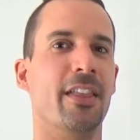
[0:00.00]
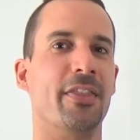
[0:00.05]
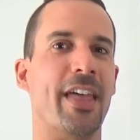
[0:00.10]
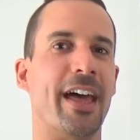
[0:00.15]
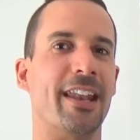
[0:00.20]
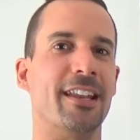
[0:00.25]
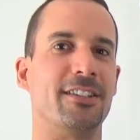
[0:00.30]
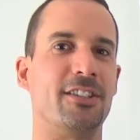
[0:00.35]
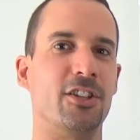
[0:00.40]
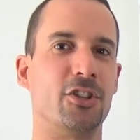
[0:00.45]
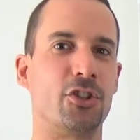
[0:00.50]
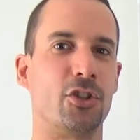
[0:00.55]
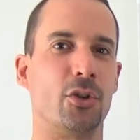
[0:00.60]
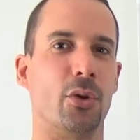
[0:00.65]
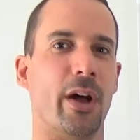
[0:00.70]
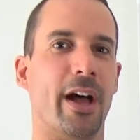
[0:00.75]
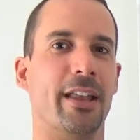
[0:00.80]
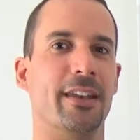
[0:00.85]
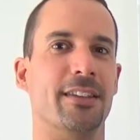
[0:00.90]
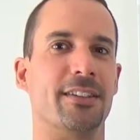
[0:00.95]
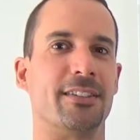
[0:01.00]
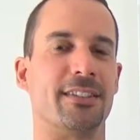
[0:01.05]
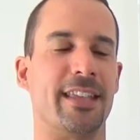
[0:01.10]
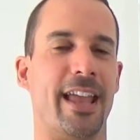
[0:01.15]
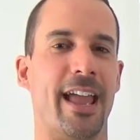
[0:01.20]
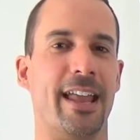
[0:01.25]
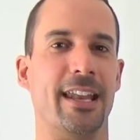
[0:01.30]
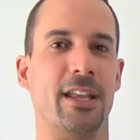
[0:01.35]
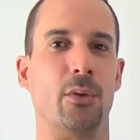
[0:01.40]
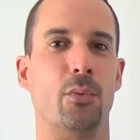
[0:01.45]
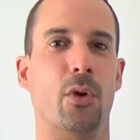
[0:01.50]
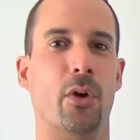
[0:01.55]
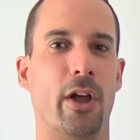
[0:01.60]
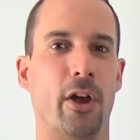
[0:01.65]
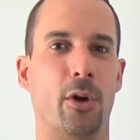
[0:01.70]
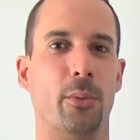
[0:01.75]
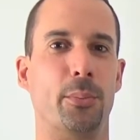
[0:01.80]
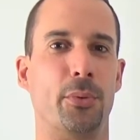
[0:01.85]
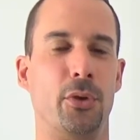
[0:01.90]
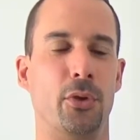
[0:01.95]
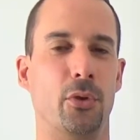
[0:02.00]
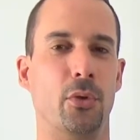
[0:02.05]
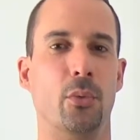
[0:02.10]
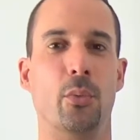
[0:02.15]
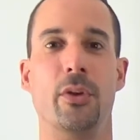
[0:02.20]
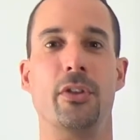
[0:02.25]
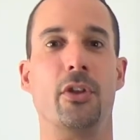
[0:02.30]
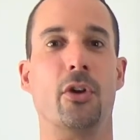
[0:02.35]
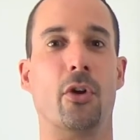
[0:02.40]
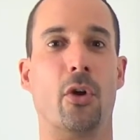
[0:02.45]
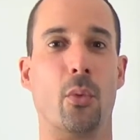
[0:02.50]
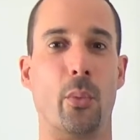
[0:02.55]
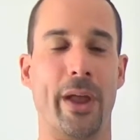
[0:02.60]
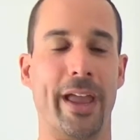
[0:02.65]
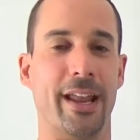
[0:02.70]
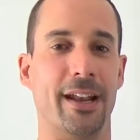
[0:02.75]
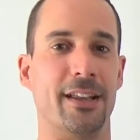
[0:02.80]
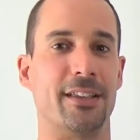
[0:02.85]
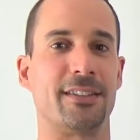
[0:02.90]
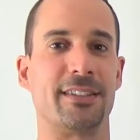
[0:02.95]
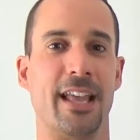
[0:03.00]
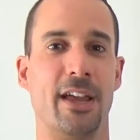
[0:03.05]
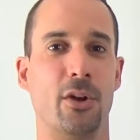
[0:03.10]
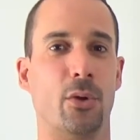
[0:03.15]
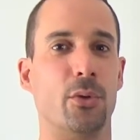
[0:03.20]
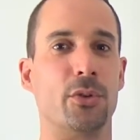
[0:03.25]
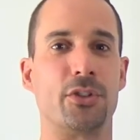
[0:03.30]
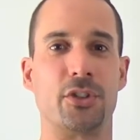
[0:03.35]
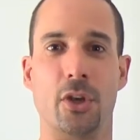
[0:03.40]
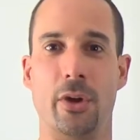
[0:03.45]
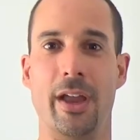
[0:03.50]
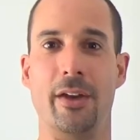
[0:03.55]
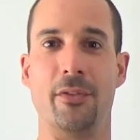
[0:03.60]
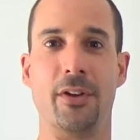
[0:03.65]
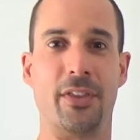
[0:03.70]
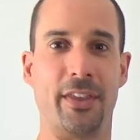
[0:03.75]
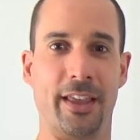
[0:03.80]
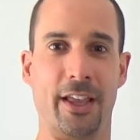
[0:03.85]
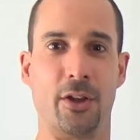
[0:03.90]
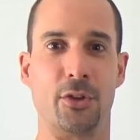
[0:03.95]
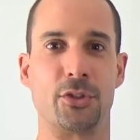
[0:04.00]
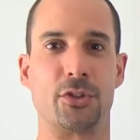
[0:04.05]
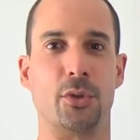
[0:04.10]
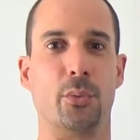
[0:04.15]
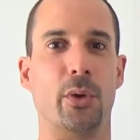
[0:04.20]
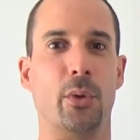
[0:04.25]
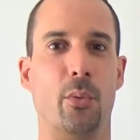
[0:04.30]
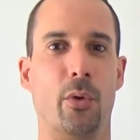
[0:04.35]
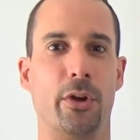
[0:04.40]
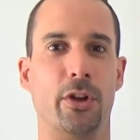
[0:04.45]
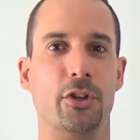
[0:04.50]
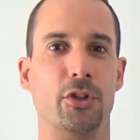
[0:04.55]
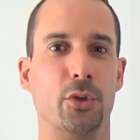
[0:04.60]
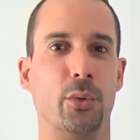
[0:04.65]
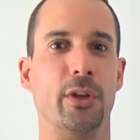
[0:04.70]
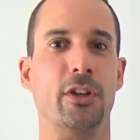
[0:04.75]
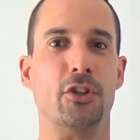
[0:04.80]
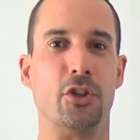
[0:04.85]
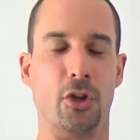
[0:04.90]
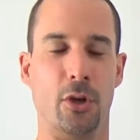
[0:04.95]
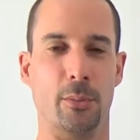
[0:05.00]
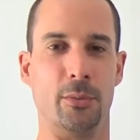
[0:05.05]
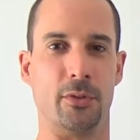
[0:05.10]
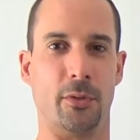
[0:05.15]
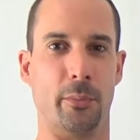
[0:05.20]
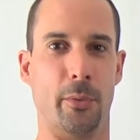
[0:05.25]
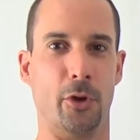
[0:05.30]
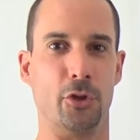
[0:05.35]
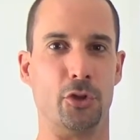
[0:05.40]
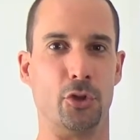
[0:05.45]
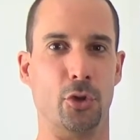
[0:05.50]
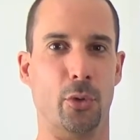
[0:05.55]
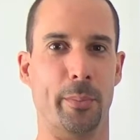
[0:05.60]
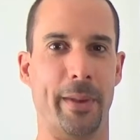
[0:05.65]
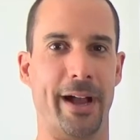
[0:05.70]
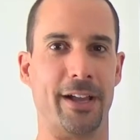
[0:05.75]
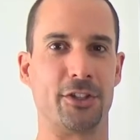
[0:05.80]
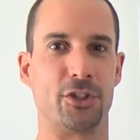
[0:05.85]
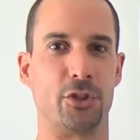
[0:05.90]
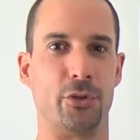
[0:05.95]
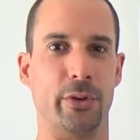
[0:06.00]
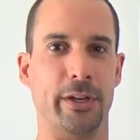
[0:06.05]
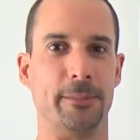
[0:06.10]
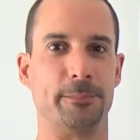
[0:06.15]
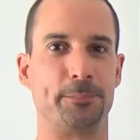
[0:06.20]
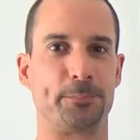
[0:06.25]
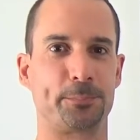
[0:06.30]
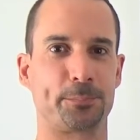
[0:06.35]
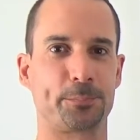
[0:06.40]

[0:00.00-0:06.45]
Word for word: that additional understanding will help you with your awareness and also everything else that we want to do in terms of emotional mastery.